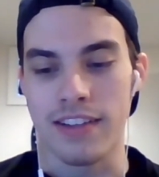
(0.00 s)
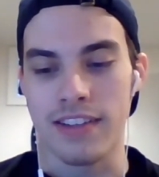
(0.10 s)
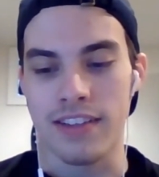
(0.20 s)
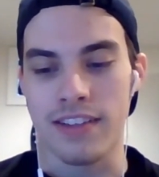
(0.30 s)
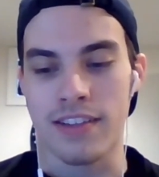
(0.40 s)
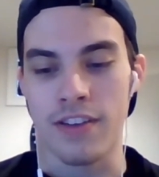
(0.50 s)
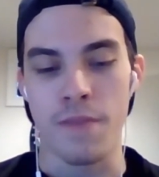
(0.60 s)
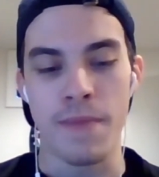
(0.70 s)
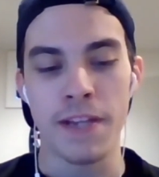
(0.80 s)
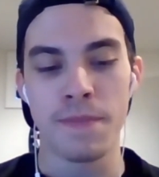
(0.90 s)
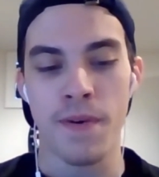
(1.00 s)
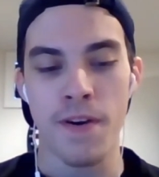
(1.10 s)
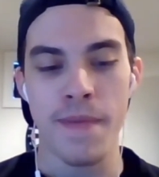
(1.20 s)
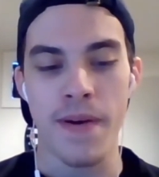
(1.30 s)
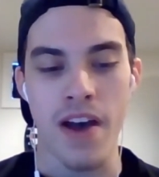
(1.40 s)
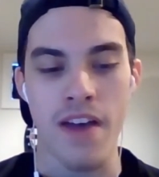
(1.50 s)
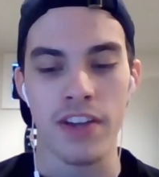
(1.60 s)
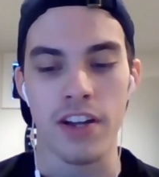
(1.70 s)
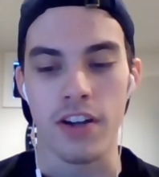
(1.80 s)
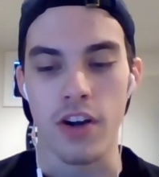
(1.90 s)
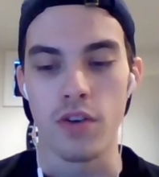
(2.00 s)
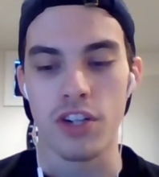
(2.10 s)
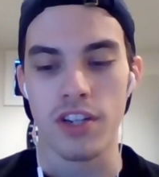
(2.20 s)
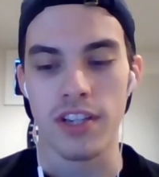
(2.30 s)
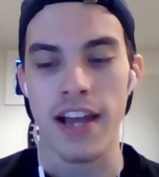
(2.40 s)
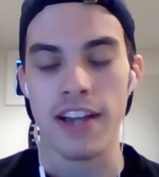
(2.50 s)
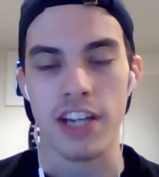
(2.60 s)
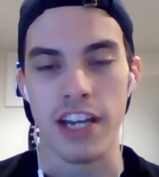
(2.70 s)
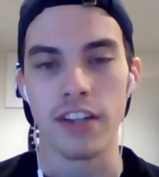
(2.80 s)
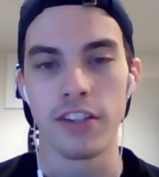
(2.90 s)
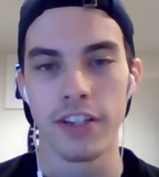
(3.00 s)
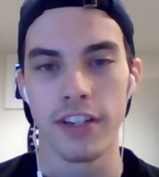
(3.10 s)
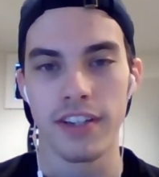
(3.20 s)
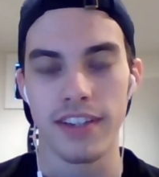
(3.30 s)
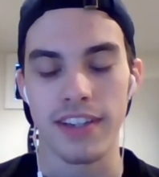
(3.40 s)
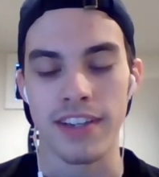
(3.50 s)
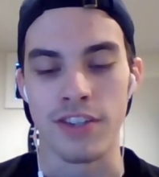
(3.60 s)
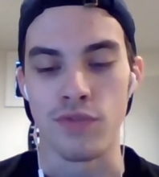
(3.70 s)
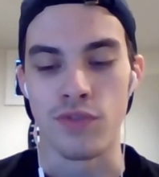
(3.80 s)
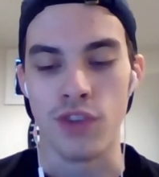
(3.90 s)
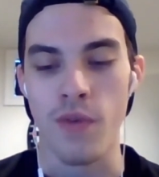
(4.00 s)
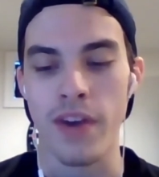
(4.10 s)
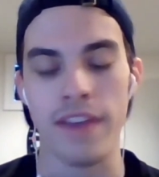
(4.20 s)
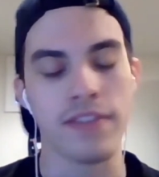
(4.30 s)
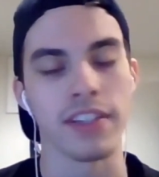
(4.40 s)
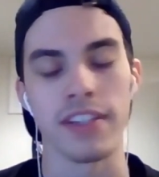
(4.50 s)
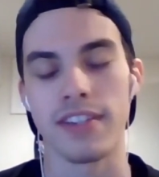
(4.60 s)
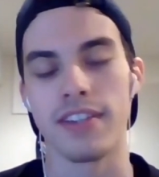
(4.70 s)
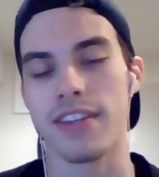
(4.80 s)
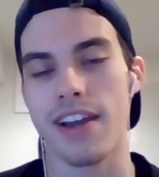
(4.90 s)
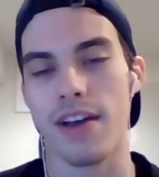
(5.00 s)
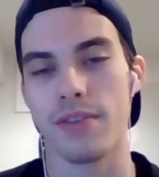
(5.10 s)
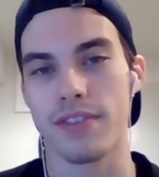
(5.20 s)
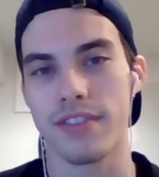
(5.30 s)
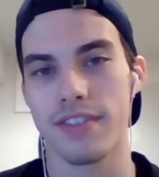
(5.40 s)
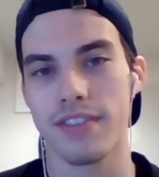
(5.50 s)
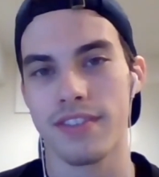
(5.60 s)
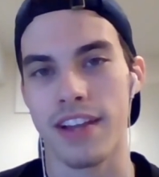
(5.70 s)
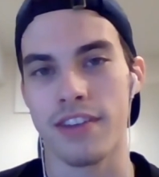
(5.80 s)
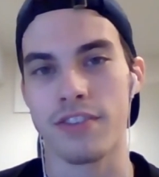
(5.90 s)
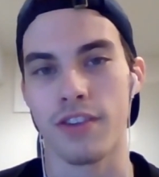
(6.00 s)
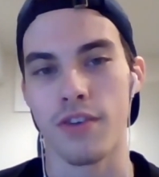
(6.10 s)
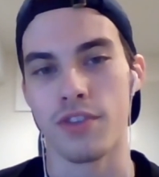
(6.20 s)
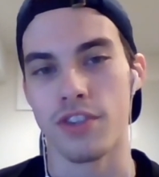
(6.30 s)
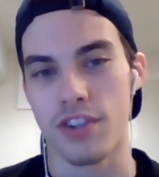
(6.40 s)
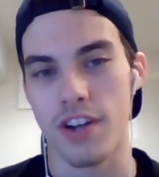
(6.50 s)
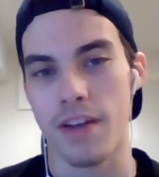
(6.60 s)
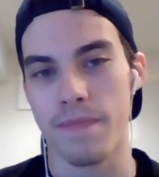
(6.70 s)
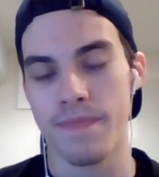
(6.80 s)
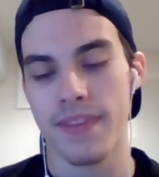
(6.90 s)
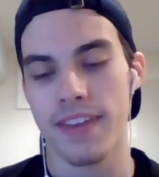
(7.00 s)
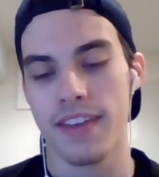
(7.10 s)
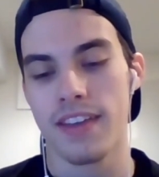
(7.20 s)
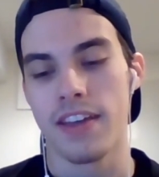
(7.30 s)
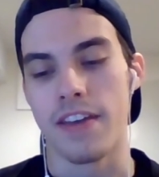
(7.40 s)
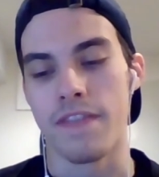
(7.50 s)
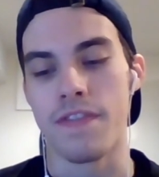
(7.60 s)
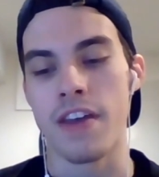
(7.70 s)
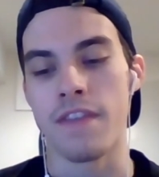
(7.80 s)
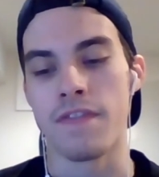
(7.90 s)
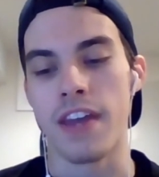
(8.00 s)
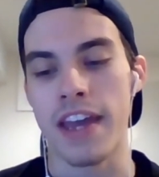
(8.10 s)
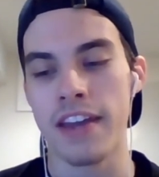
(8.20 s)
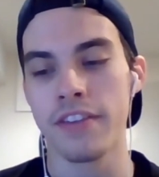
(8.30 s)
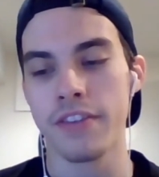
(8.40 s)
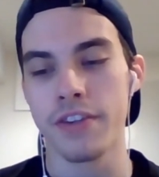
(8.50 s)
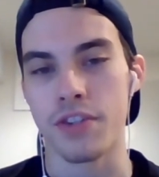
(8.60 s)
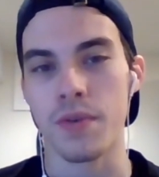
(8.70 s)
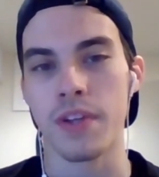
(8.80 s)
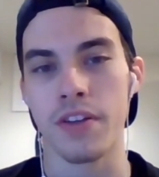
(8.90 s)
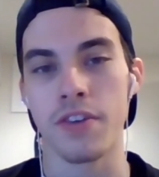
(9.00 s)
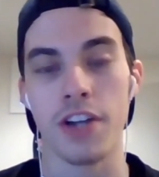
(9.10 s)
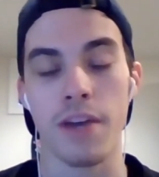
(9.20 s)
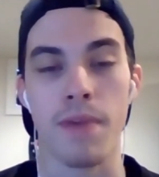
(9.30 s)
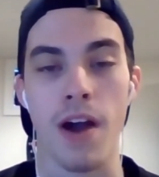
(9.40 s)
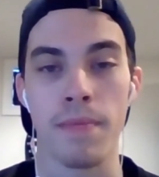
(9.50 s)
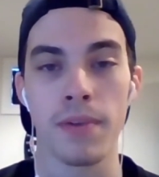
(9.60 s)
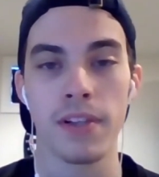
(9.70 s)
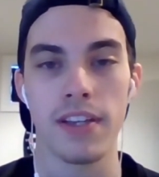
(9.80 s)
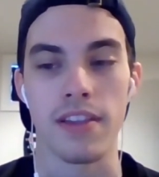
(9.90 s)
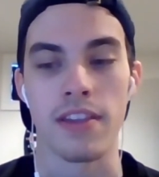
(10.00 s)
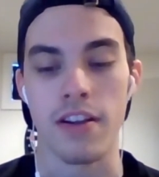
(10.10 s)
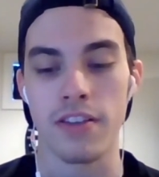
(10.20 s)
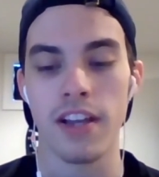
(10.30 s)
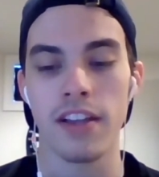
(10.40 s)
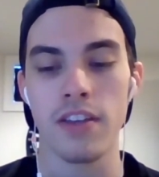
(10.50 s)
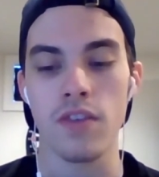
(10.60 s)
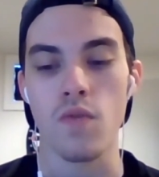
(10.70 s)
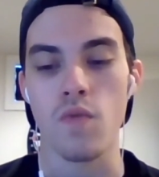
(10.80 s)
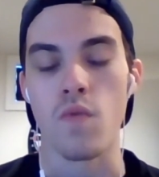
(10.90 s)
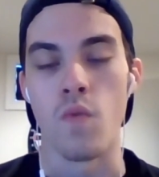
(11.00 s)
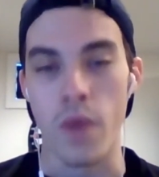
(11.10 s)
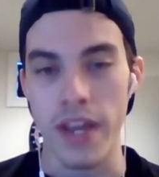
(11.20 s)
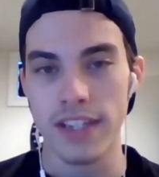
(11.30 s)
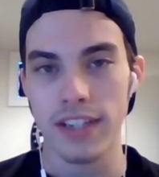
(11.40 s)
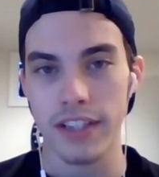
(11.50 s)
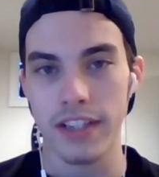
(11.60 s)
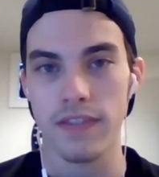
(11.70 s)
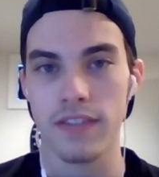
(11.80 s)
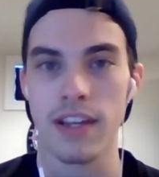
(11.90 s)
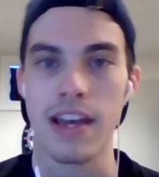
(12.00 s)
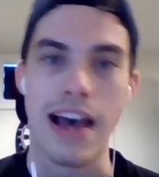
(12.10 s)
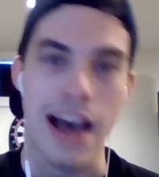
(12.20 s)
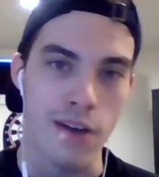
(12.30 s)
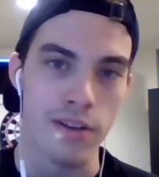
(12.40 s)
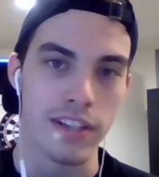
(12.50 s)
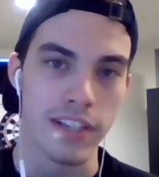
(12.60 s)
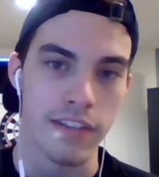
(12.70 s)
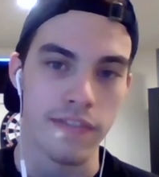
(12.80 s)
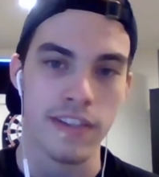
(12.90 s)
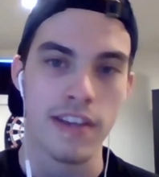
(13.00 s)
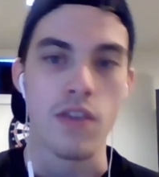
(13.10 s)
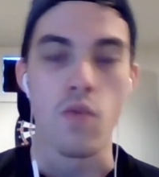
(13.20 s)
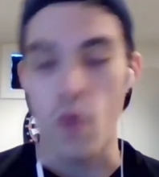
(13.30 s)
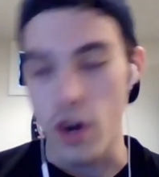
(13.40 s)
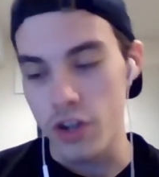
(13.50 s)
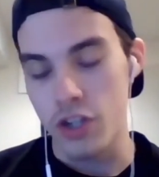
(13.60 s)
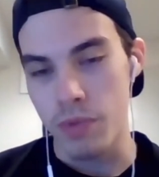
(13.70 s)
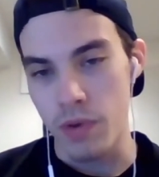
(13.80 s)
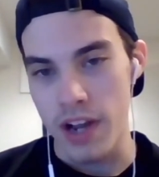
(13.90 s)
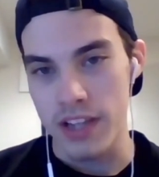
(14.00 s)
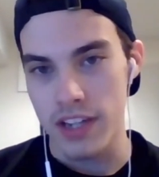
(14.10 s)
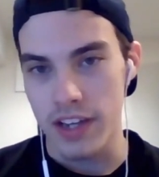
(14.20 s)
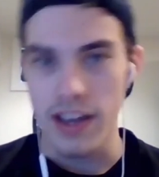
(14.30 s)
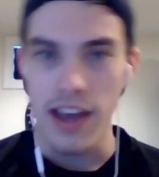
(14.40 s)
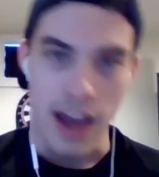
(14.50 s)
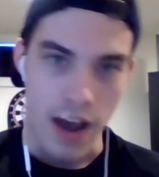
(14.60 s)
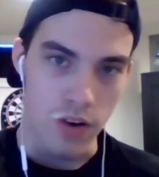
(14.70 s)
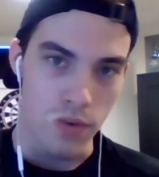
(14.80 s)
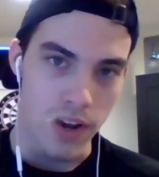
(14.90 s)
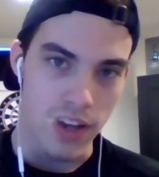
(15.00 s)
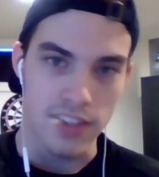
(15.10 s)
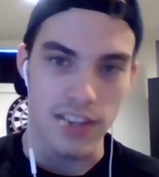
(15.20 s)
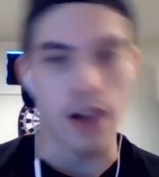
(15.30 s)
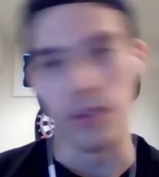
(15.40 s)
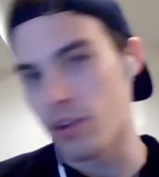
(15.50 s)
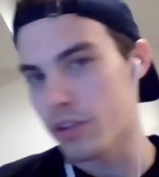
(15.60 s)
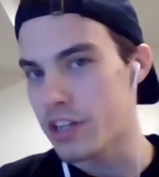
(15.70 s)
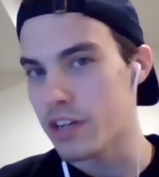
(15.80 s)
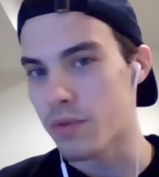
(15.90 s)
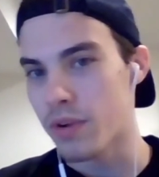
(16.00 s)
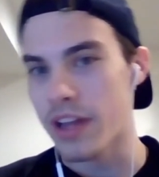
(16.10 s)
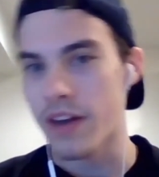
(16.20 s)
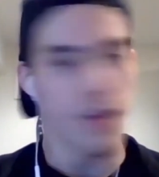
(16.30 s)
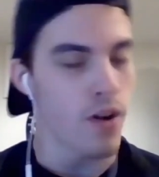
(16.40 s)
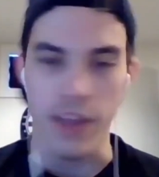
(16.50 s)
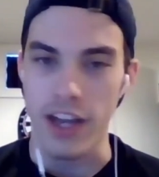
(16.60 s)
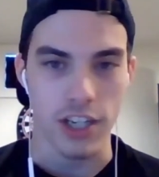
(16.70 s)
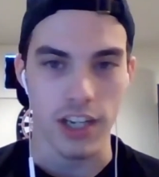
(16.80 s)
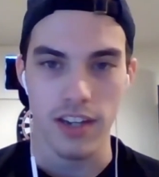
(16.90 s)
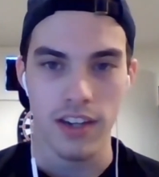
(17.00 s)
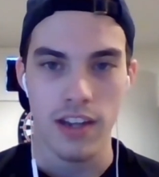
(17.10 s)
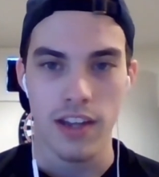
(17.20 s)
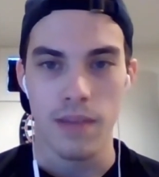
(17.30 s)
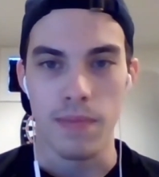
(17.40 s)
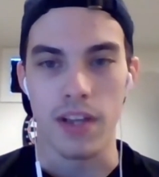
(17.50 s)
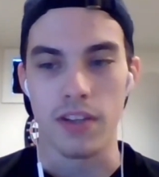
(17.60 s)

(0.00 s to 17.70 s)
So the best part about having a coach / handler is you don't have to listen to the announcers. That's your coach's job. If the handler is doing their job properly, they're telling you when to lift, how to lift, where you should be resting, how to rest, how long you need to roll out, all that shit. Because